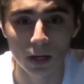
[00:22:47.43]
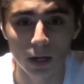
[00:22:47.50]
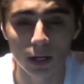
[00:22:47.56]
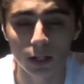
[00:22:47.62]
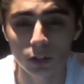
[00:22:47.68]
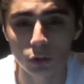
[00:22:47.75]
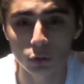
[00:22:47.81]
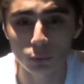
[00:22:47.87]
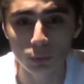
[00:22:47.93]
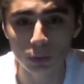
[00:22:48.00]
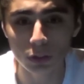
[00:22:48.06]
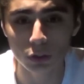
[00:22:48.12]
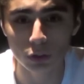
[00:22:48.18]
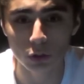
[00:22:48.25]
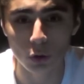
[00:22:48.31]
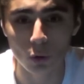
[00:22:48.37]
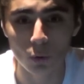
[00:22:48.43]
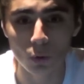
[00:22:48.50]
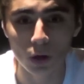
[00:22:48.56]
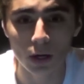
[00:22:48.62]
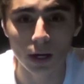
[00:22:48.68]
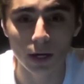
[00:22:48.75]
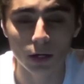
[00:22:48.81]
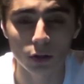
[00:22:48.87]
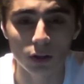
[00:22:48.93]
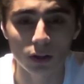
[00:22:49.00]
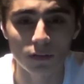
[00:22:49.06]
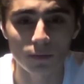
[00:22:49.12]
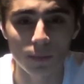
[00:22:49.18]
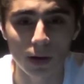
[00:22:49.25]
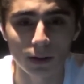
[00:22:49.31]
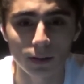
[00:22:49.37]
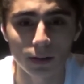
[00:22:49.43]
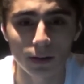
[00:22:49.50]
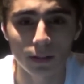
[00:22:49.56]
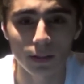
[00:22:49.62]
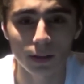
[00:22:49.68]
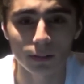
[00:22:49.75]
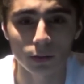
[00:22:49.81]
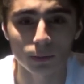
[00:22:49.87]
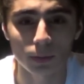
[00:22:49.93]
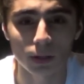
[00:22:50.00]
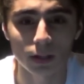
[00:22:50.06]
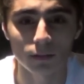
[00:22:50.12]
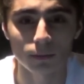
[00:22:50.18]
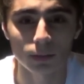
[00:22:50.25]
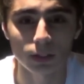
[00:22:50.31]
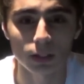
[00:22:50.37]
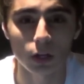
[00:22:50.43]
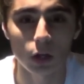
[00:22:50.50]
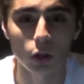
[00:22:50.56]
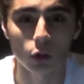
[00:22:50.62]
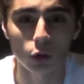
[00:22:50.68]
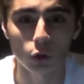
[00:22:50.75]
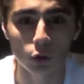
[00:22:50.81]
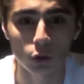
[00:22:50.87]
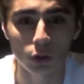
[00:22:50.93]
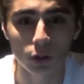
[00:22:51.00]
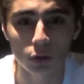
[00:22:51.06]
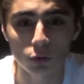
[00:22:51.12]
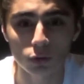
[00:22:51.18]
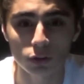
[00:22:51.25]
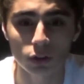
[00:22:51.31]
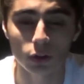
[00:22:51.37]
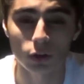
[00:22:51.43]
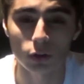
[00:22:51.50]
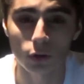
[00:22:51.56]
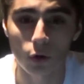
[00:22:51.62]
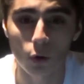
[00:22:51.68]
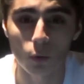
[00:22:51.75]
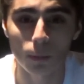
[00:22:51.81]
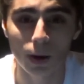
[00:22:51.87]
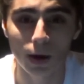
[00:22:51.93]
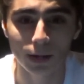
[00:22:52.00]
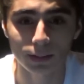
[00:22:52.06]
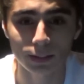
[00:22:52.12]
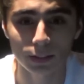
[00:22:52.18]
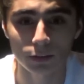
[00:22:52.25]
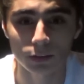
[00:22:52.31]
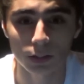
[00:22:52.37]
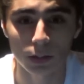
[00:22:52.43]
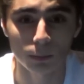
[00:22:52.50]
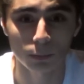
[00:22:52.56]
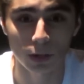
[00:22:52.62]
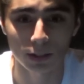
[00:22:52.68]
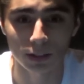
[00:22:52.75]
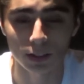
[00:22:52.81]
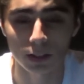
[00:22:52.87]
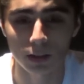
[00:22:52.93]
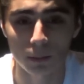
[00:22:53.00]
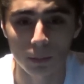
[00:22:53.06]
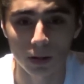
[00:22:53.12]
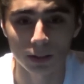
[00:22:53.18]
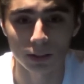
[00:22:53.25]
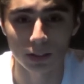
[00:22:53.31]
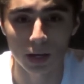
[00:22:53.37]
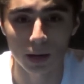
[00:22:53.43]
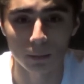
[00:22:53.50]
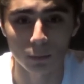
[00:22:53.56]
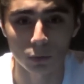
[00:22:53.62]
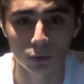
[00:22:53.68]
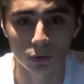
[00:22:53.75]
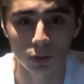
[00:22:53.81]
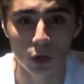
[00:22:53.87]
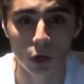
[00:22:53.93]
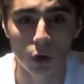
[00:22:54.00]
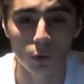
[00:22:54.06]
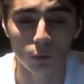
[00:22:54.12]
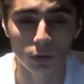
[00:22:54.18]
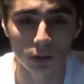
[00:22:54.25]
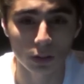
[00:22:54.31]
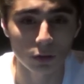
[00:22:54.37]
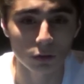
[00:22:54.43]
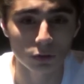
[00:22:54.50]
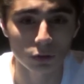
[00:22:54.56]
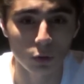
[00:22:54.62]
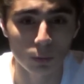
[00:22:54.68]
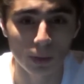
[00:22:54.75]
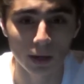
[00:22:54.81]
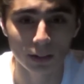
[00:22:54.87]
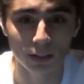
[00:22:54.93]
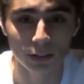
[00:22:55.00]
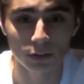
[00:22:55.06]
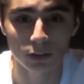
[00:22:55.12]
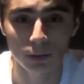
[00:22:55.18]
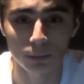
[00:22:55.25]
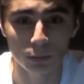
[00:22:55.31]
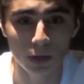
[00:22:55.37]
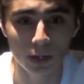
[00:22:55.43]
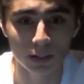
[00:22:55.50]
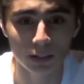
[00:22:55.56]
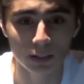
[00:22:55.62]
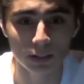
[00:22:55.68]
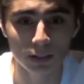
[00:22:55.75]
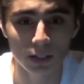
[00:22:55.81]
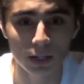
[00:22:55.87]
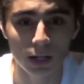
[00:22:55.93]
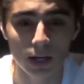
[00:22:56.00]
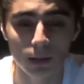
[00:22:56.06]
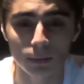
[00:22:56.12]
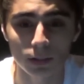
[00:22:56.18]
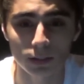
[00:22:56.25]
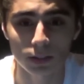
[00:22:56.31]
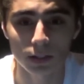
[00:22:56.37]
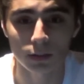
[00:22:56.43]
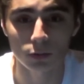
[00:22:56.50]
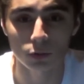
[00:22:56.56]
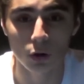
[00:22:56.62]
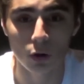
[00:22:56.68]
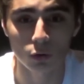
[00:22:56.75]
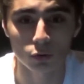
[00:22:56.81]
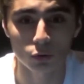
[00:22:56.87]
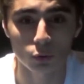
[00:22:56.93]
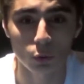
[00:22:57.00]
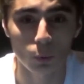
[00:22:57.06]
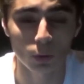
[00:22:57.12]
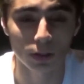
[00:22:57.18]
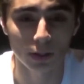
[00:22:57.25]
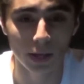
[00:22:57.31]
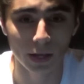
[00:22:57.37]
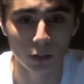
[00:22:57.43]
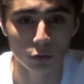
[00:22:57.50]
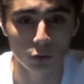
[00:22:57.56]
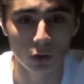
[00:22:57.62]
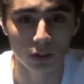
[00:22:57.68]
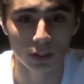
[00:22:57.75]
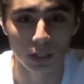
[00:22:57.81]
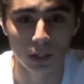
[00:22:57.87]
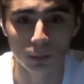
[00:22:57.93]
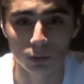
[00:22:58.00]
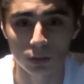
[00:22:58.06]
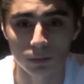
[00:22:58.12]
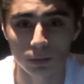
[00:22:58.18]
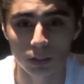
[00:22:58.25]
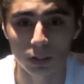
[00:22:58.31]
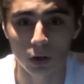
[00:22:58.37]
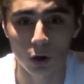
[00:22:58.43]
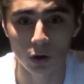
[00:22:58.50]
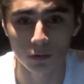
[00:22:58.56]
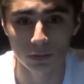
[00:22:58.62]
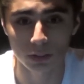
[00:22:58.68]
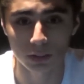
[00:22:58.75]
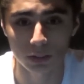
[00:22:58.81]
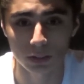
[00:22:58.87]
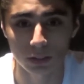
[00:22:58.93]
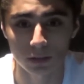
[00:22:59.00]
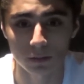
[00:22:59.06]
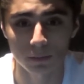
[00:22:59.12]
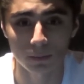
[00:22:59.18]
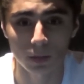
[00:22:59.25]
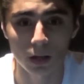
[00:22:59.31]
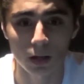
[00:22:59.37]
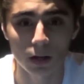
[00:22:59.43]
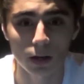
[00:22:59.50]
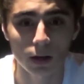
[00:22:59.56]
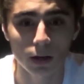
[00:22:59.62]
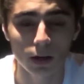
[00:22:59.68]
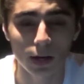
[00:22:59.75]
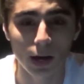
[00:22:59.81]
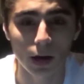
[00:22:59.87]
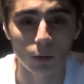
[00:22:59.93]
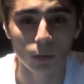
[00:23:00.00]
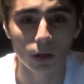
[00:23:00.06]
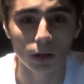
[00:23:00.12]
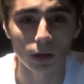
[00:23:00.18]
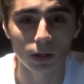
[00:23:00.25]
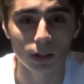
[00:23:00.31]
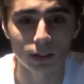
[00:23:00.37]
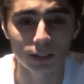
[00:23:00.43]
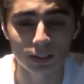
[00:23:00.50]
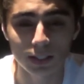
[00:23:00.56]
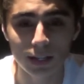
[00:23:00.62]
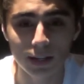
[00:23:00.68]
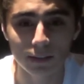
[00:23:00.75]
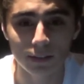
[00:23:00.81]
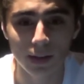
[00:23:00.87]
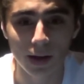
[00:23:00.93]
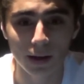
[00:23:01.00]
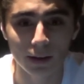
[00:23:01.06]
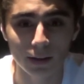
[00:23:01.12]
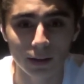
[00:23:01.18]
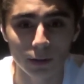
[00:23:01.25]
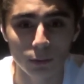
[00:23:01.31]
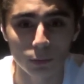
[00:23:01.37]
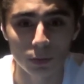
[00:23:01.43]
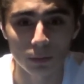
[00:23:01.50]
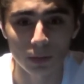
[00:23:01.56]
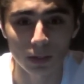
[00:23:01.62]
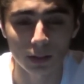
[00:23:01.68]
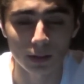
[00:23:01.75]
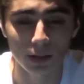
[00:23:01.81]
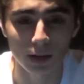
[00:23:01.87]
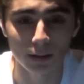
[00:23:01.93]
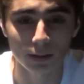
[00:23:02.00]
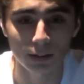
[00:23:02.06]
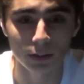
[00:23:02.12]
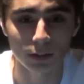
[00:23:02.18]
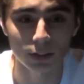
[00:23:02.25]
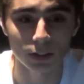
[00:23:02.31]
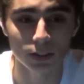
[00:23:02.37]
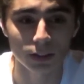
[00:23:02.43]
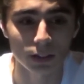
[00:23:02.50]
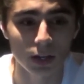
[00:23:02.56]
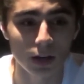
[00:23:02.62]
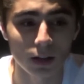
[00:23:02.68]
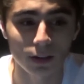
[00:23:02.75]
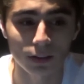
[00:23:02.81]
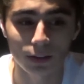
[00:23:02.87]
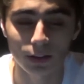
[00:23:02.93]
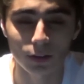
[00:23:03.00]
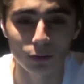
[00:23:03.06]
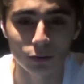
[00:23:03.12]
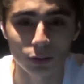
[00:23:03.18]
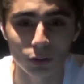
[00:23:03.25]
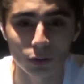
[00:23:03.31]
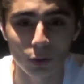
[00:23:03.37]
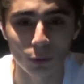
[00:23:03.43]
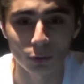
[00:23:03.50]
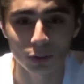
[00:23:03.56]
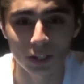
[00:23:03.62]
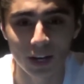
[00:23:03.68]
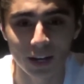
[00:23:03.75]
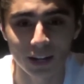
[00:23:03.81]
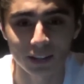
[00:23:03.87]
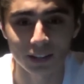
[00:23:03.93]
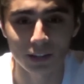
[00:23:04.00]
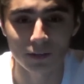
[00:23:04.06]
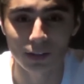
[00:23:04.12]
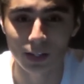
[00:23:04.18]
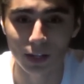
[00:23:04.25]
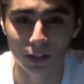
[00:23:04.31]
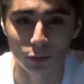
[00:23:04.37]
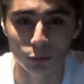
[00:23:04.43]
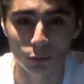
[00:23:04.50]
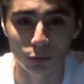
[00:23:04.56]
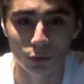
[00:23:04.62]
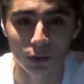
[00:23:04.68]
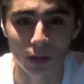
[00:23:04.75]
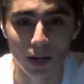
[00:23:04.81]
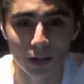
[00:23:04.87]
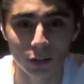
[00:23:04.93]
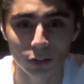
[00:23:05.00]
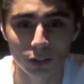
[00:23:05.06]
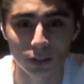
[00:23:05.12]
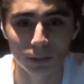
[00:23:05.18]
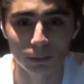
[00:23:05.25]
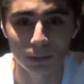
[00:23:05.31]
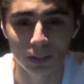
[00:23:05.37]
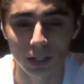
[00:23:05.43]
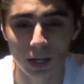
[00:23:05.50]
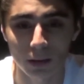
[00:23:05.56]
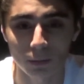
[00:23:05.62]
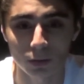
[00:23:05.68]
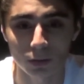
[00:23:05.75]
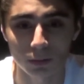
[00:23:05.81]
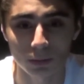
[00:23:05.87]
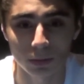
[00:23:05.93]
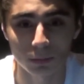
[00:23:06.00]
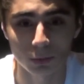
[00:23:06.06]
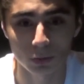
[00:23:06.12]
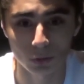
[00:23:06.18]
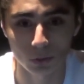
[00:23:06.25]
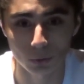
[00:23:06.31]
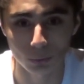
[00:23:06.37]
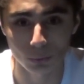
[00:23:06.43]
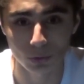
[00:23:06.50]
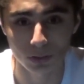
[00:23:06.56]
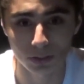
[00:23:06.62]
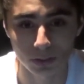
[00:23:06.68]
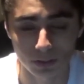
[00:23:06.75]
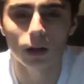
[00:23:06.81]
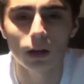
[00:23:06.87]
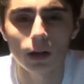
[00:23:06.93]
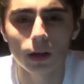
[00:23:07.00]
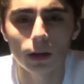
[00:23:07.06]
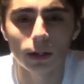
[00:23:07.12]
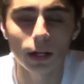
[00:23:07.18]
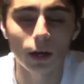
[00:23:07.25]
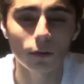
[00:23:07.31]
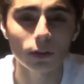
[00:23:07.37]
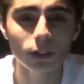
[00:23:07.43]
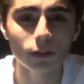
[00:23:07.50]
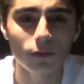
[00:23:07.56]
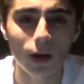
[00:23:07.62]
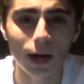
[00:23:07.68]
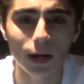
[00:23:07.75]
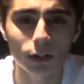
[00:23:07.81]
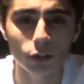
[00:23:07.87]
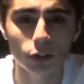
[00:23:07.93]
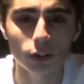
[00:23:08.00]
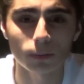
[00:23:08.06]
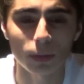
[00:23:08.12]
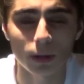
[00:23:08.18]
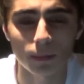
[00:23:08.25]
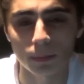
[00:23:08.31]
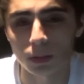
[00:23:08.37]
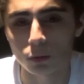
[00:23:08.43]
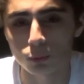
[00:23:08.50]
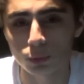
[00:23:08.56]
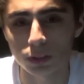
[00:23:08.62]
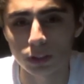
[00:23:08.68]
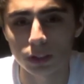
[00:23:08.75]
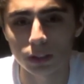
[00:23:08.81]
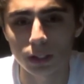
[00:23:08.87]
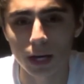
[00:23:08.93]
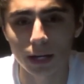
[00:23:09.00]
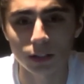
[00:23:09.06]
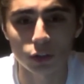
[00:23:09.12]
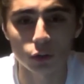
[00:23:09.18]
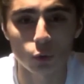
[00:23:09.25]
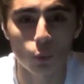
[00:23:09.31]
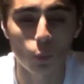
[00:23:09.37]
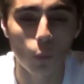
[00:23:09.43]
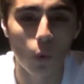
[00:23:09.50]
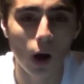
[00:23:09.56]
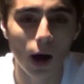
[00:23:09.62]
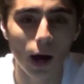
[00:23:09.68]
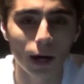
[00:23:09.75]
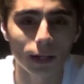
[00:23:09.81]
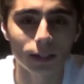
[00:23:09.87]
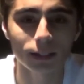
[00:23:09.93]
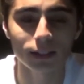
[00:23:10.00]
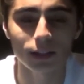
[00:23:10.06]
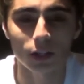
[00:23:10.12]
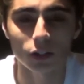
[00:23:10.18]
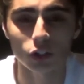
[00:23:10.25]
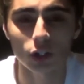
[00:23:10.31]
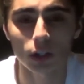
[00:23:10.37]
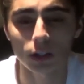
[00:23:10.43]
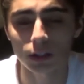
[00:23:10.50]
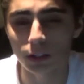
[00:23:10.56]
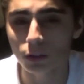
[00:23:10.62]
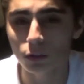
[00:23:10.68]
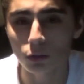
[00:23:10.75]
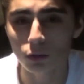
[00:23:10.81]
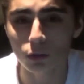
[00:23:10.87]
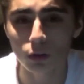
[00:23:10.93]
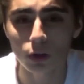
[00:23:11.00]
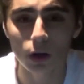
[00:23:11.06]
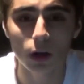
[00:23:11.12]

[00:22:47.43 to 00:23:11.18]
In doing so, it could have meant that there may have been little to no bacteria present in the mud samples. With little to no bacteria present, it means that there are also no electrons able to be harvested. Now, in saying that, it would mean that there is little to no chance of electrical energy being able to be produced. Now, these factors may have been the reason as to why such little